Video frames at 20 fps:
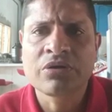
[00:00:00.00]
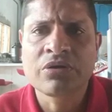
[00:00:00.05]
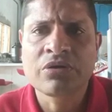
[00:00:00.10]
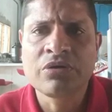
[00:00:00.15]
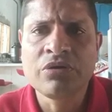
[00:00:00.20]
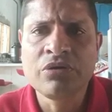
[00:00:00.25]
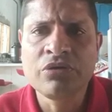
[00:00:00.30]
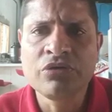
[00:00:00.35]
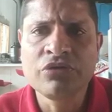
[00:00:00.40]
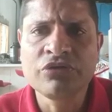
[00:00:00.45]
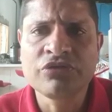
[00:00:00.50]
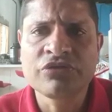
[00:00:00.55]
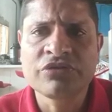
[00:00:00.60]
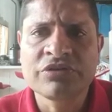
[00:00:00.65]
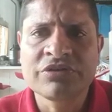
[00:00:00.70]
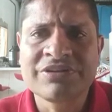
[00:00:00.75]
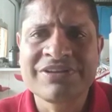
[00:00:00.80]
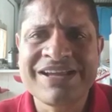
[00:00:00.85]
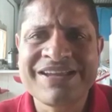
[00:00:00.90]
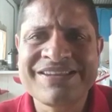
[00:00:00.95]
clues
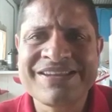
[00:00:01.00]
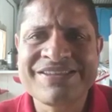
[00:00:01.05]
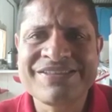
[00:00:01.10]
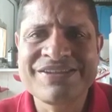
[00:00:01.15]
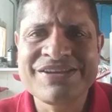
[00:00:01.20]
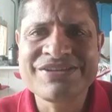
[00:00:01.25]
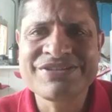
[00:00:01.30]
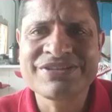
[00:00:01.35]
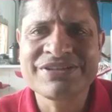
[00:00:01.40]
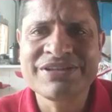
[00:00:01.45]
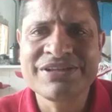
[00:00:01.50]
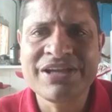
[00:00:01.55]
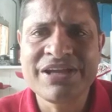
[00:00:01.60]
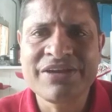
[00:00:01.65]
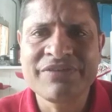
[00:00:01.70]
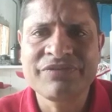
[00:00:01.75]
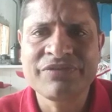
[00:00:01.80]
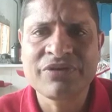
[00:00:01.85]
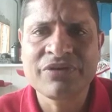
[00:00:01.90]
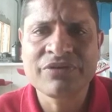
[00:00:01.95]
that the teacher
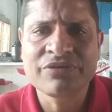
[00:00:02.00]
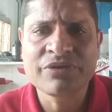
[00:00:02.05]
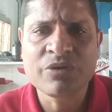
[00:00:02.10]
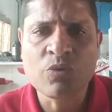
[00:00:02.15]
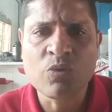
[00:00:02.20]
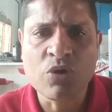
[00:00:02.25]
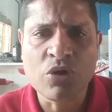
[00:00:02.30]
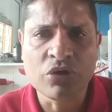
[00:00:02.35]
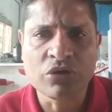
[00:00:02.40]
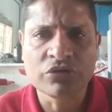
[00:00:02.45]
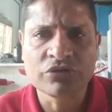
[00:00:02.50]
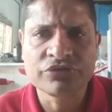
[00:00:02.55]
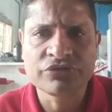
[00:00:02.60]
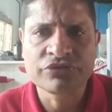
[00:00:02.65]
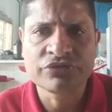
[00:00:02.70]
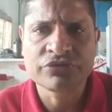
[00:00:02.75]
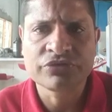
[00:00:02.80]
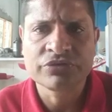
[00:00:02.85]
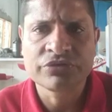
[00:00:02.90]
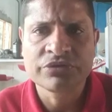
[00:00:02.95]
left on the walls.
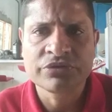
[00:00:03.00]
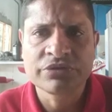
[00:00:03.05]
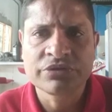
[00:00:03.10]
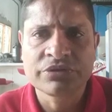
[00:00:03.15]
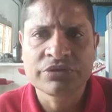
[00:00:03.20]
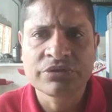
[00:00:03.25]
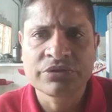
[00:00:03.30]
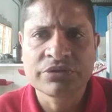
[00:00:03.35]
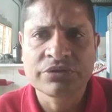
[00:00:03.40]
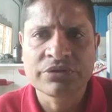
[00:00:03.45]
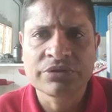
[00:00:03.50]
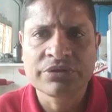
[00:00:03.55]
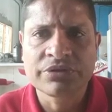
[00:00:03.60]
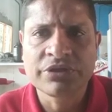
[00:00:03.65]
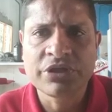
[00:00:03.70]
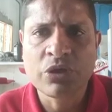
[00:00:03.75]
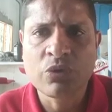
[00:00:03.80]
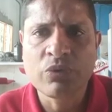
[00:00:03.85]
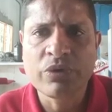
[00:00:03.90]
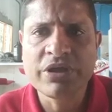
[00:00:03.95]

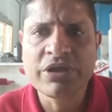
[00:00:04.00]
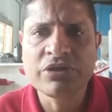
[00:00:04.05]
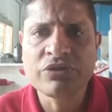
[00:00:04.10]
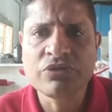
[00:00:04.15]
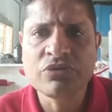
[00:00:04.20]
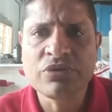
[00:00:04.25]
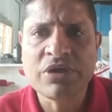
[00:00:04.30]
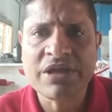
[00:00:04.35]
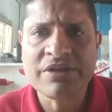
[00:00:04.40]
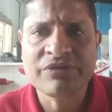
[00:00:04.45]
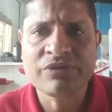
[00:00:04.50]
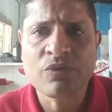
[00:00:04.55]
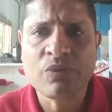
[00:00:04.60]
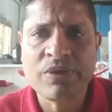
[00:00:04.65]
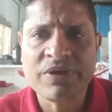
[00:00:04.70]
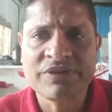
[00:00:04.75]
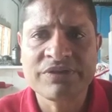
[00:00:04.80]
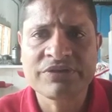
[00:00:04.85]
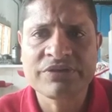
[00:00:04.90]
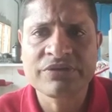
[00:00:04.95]
The way to ask
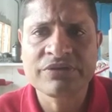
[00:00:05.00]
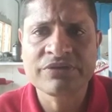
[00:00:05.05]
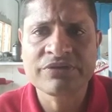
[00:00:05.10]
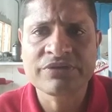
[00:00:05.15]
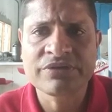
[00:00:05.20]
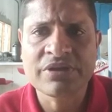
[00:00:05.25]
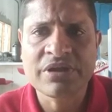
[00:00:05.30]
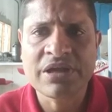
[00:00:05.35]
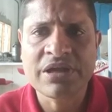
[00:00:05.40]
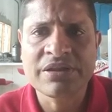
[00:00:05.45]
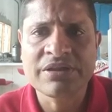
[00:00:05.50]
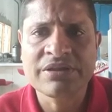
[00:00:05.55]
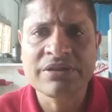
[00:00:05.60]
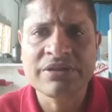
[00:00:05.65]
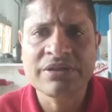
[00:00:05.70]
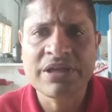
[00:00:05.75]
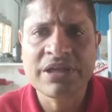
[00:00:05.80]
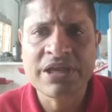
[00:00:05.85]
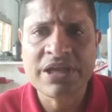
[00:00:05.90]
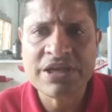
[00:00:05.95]
questions and
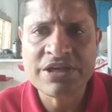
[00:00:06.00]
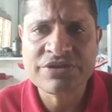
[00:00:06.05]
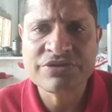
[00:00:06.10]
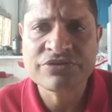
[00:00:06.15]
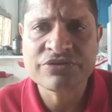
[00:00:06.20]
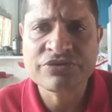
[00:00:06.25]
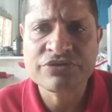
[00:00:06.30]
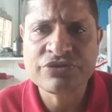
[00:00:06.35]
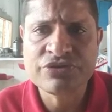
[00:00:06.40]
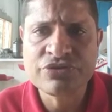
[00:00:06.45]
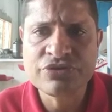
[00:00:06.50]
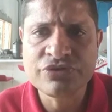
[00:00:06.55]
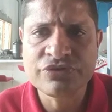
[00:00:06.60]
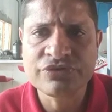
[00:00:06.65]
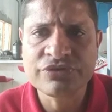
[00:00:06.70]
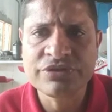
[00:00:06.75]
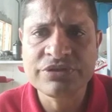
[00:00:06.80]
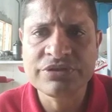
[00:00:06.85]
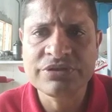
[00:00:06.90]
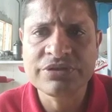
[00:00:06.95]
negation
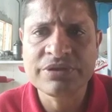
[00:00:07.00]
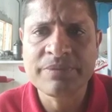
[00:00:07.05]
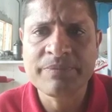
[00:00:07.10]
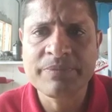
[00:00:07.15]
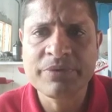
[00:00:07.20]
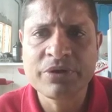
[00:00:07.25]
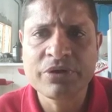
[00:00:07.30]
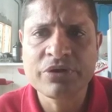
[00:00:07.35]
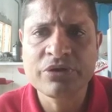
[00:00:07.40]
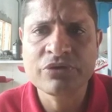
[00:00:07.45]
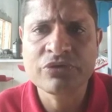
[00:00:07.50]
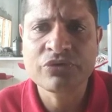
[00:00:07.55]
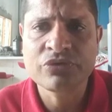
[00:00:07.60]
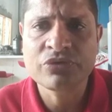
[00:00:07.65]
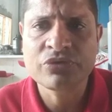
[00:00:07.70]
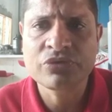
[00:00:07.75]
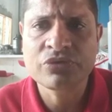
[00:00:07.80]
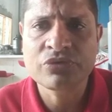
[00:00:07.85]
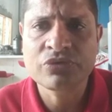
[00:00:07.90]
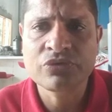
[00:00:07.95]
using the verb
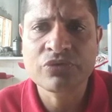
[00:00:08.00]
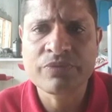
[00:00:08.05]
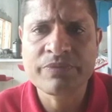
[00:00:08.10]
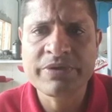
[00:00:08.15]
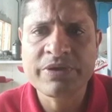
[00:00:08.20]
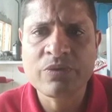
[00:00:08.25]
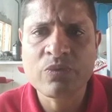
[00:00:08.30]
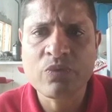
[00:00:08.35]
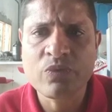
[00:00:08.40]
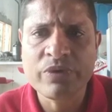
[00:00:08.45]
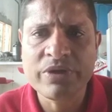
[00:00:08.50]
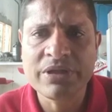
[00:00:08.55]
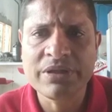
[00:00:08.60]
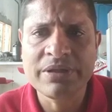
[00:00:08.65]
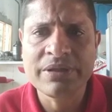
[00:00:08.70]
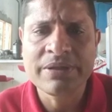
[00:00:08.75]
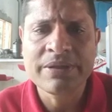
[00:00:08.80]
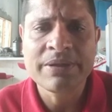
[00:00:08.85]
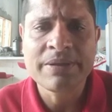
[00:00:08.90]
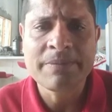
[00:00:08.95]
to be
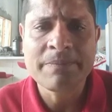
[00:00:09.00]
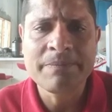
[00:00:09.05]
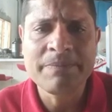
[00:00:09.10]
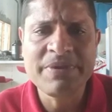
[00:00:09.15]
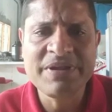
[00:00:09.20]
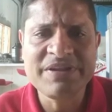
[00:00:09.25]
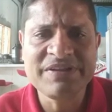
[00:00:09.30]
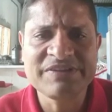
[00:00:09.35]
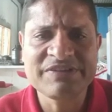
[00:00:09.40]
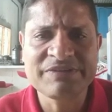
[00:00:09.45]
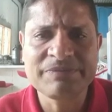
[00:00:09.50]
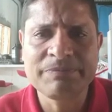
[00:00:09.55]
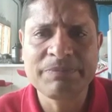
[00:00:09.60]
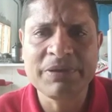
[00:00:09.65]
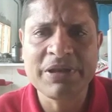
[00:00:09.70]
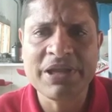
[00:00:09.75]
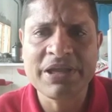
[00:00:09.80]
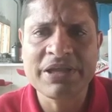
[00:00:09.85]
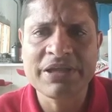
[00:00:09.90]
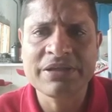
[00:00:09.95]
will be
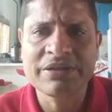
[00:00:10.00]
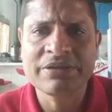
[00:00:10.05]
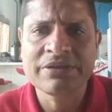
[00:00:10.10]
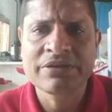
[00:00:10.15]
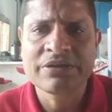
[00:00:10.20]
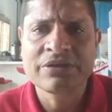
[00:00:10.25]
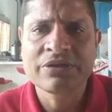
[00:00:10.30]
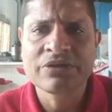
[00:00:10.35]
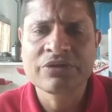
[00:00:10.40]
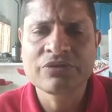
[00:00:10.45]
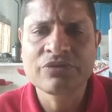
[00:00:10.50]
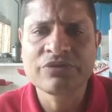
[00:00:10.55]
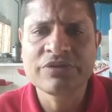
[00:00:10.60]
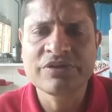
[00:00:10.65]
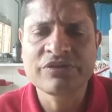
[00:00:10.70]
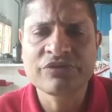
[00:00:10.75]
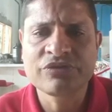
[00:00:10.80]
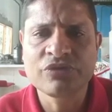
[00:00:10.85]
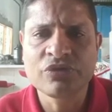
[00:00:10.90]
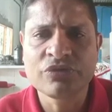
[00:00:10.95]
explained to the
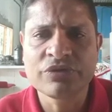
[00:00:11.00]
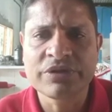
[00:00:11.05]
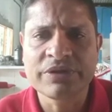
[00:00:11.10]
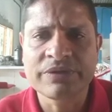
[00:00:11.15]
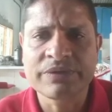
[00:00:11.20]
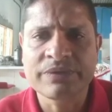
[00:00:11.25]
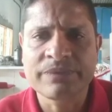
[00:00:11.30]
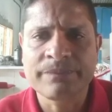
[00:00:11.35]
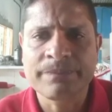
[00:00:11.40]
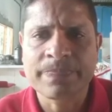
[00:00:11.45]
student.